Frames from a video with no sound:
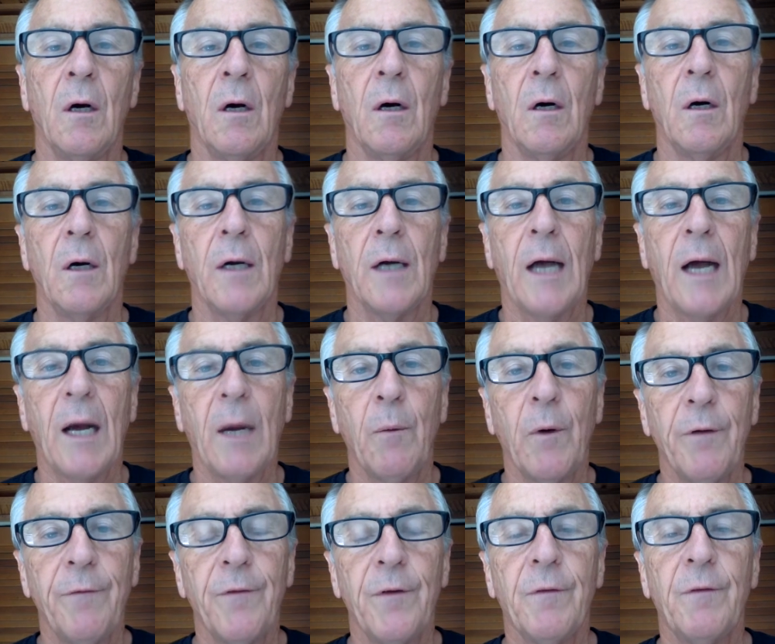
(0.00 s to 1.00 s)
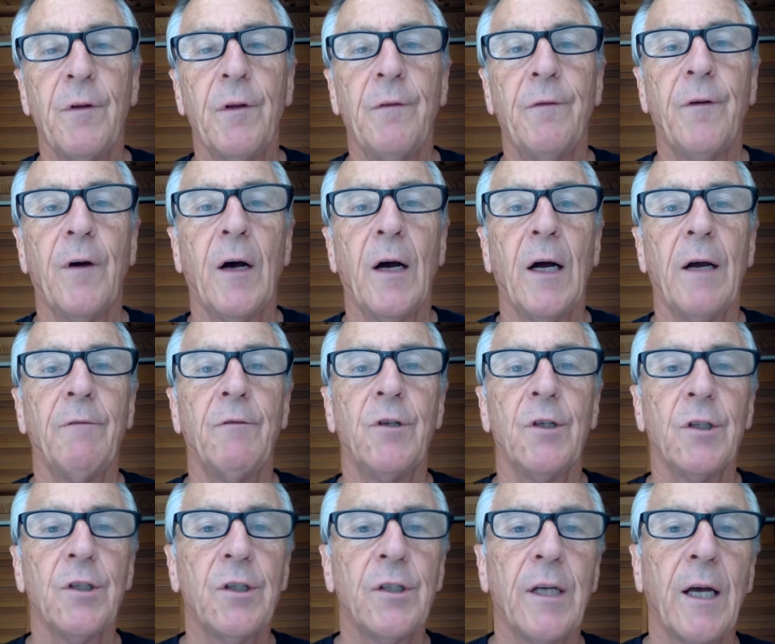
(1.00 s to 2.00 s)
on Highway 55
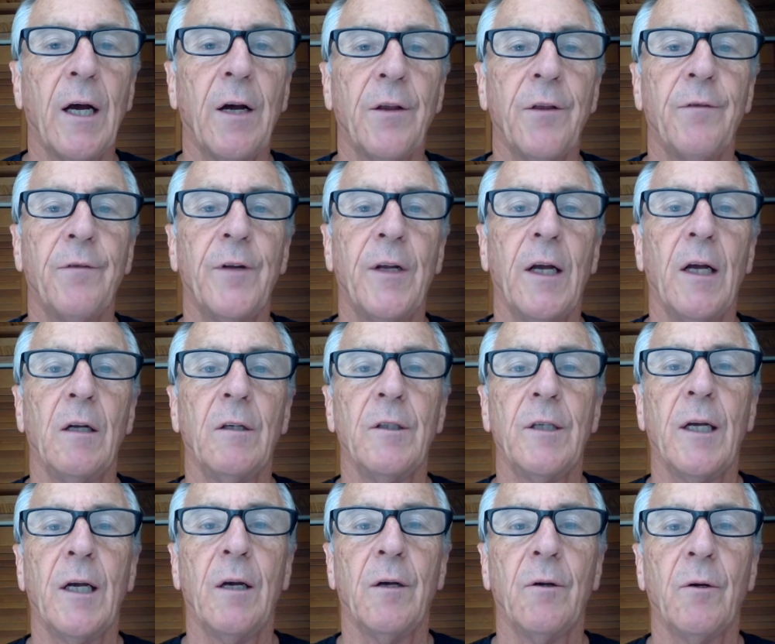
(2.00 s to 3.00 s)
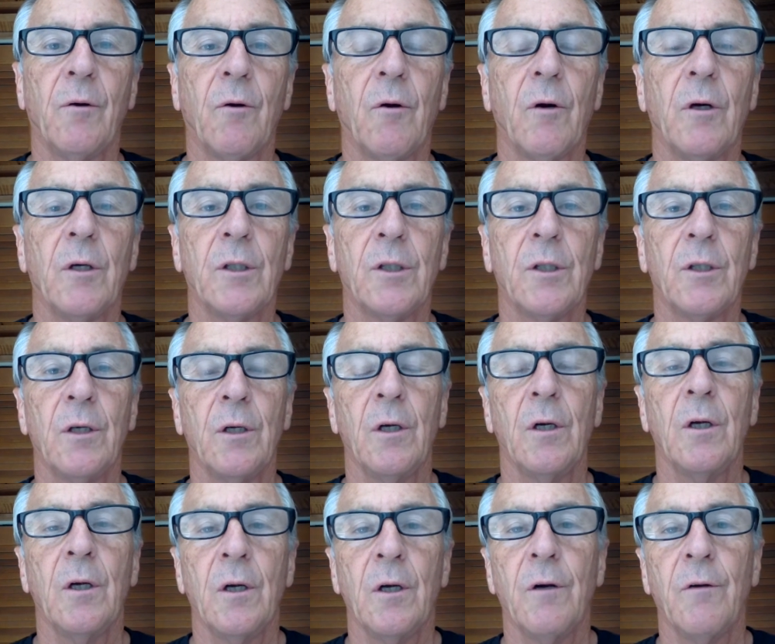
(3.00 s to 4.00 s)
just south of downtown across
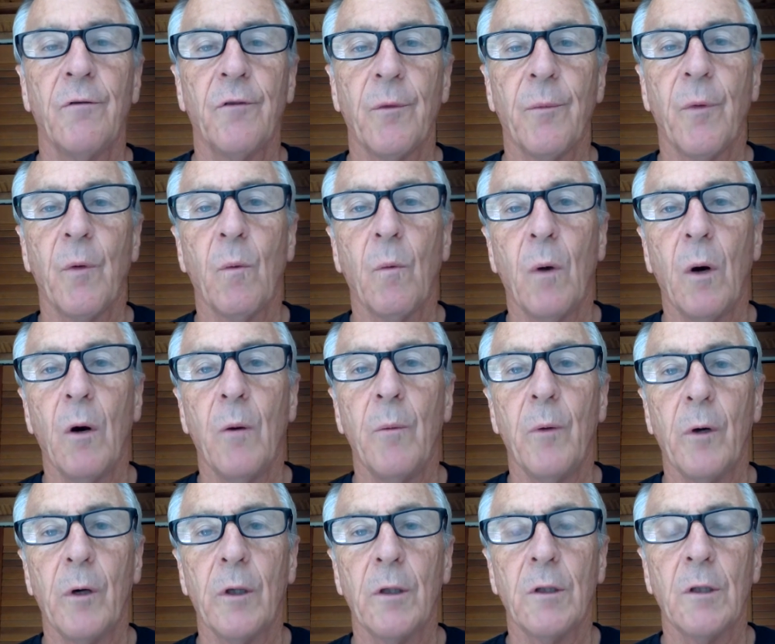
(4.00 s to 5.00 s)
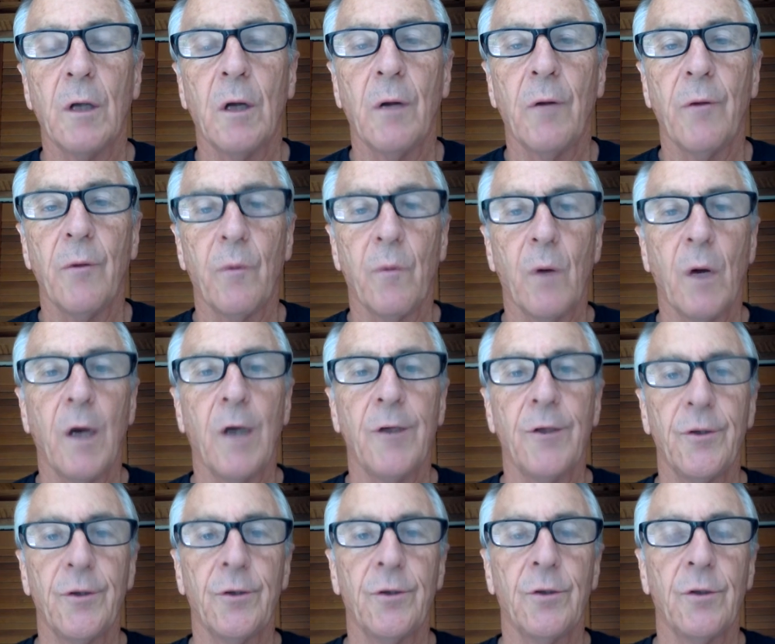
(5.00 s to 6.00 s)
from the Walmart. It's called the
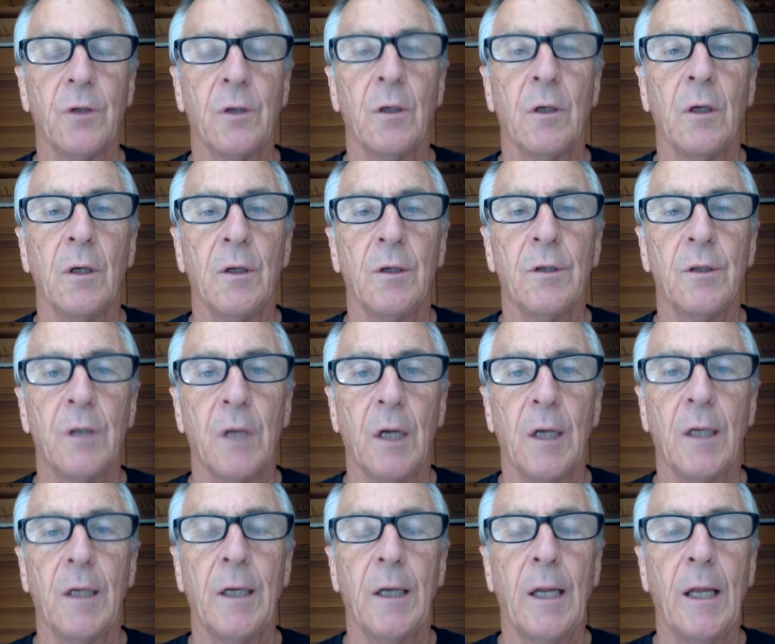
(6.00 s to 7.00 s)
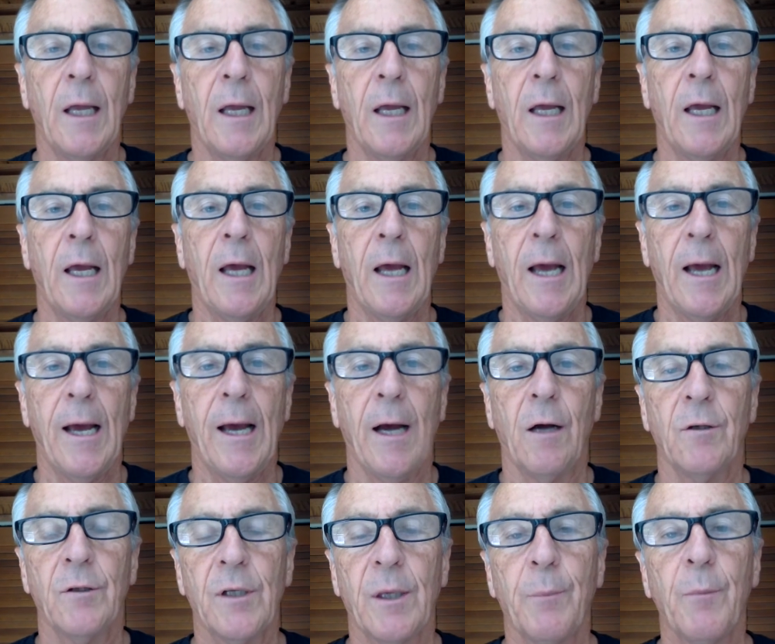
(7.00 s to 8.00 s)
Rogers Sutton
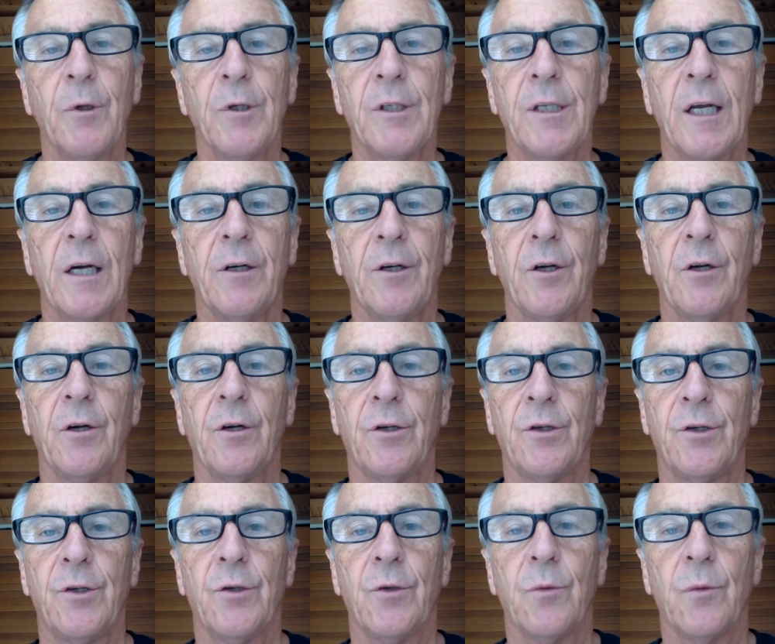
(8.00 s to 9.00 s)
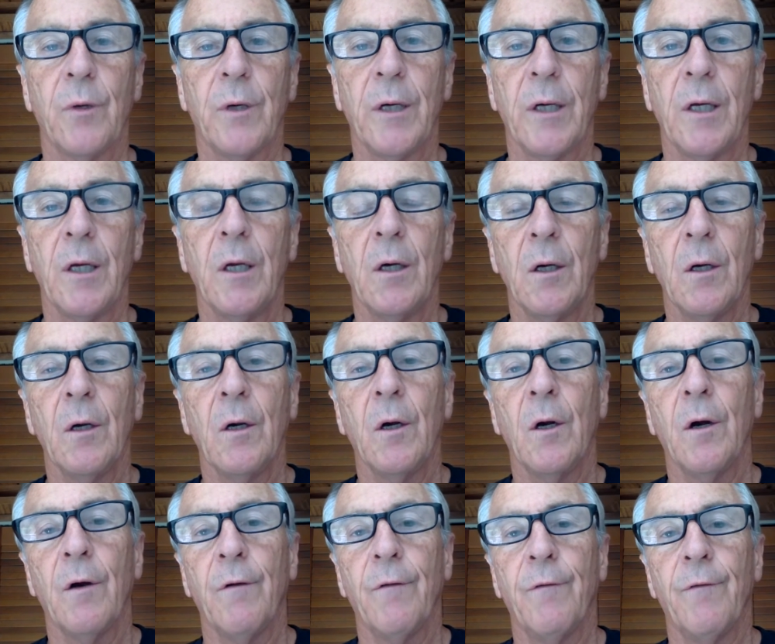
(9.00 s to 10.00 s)
House. I'm going to tell you her story
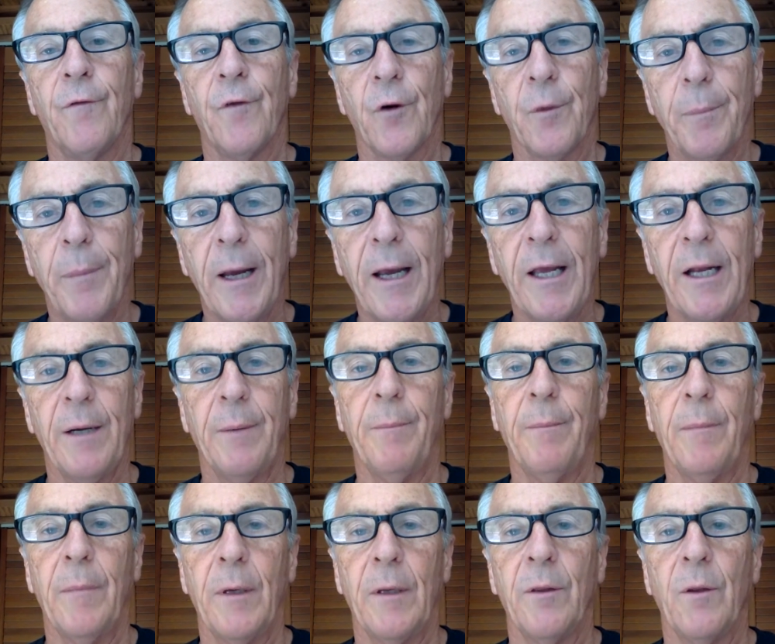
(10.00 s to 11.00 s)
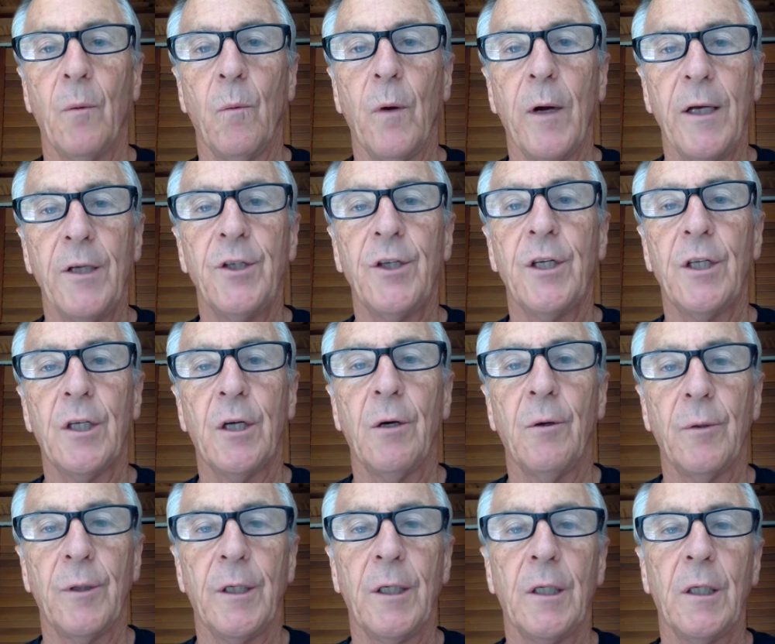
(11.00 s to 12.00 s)
verbatim, the way she
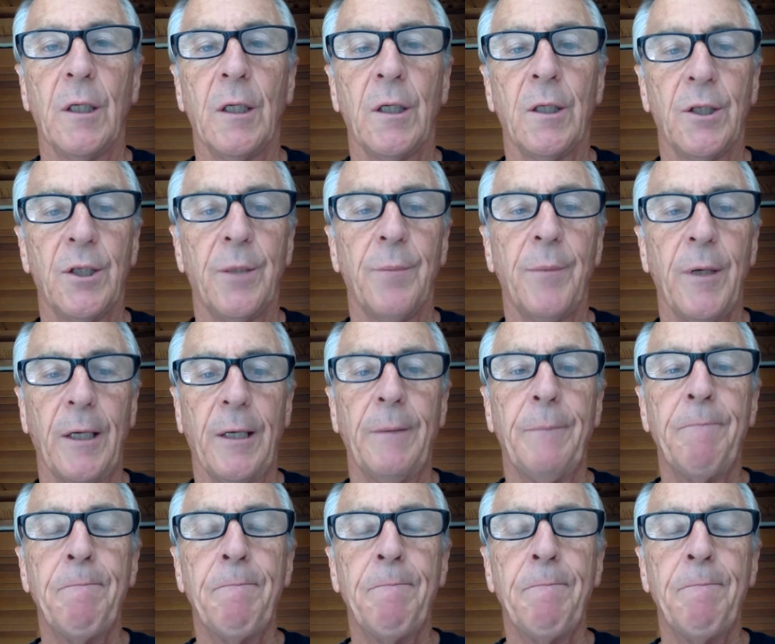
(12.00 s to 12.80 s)
told it to me.